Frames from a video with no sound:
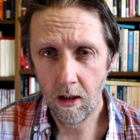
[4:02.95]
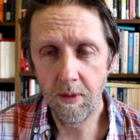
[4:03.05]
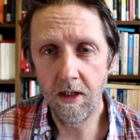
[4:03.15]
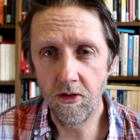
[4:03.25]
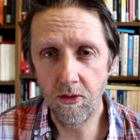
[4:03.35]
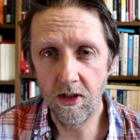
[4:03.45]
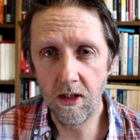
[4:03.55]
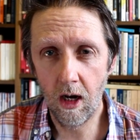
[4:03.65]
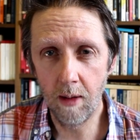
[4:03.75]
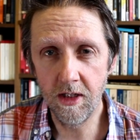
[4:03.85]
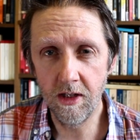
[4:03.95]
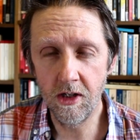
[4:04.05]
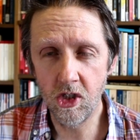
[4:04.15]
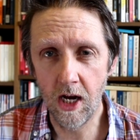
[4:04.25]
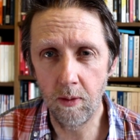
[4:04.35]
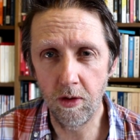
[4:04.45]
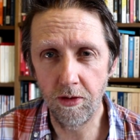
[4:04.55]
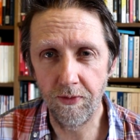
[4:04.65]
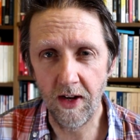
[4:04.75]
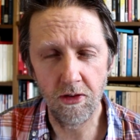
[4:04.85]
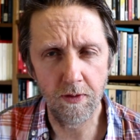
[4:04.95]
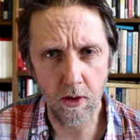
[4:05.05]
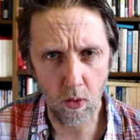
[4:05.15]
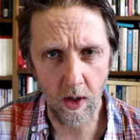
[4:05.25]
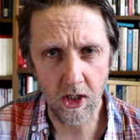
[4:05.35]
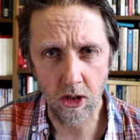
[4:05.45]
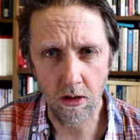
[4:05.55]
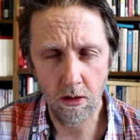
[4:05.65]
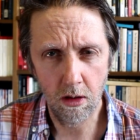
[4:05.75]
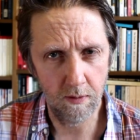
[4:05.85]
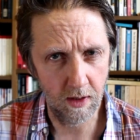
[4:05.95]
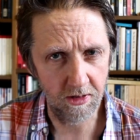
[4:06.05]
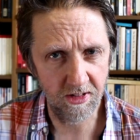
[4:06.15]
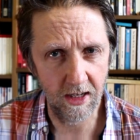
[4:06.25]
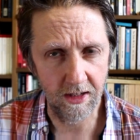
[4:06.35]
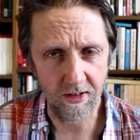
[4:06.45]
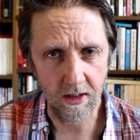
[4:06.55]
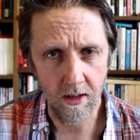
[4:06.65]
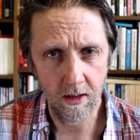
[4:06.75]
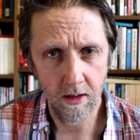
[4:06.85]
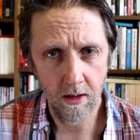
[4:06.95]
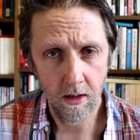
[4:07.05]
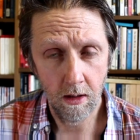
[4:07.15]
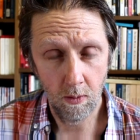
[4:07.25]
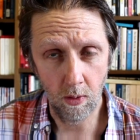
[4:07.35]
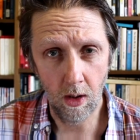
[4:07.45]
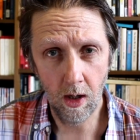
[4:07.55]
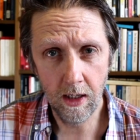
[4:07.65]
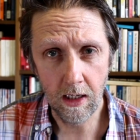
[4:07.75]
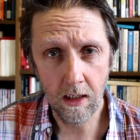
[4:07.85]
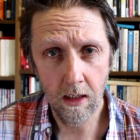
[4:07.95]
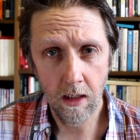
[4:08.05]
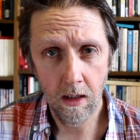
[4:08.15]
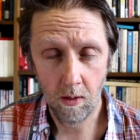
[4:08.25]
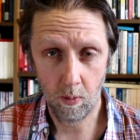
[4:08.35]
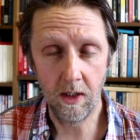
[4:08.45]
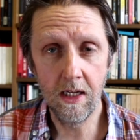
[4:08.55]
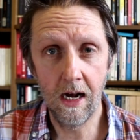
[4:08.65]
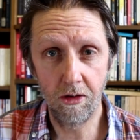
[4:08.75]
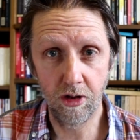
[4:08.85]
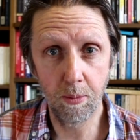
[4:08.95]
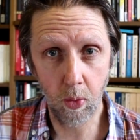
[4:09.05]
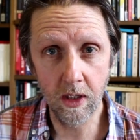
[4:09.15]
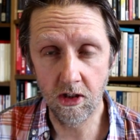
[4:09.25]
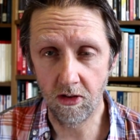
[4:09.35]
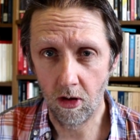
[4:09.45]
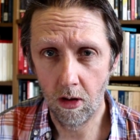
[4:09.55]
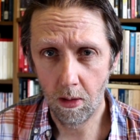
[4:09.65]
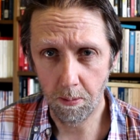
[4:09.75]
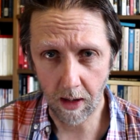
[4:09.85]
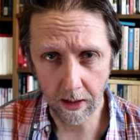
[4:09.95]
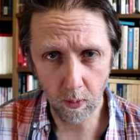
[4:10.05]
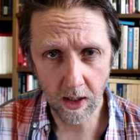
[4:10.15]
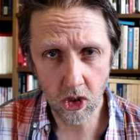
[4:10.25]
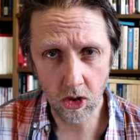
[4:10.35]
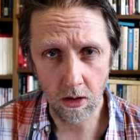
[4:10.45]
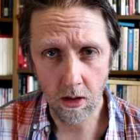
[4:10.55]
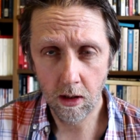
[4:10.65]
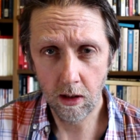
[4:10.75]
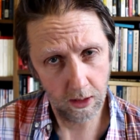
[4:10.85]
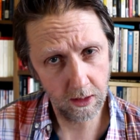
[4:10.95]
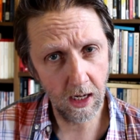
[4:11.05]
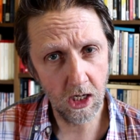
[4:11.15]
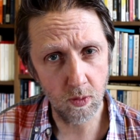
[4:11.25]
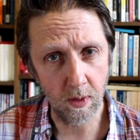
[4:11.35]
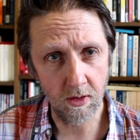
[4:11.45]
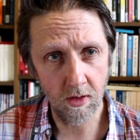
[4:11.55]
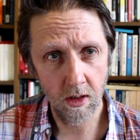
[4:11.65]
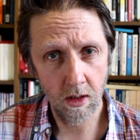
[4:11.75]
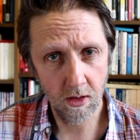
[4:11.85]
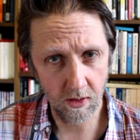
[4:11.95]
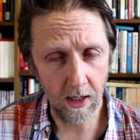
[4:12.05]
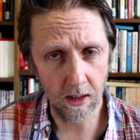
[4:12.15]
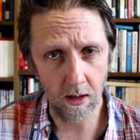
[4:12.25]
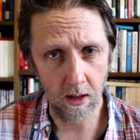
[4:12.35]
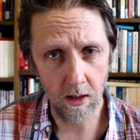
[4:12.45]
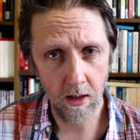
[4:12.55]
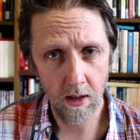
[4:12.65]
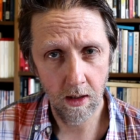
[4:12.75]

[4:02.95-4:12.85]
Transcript: Because you see, Ahmadinejad was the face of aggression, of hostility. Rouhani, well, he actually preaches moderation, engagement, dialogue.